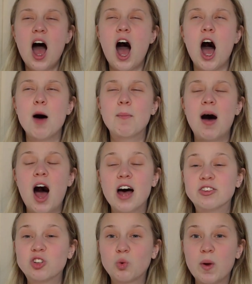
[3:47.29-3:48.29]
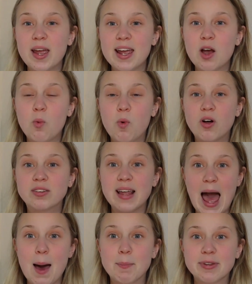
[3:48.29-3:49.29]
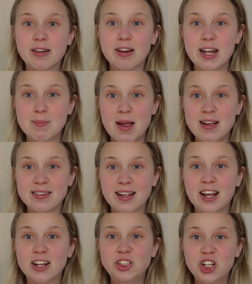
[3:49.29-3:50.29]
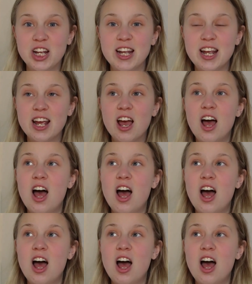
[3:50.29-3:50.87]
Her swing was absolutely amazing. She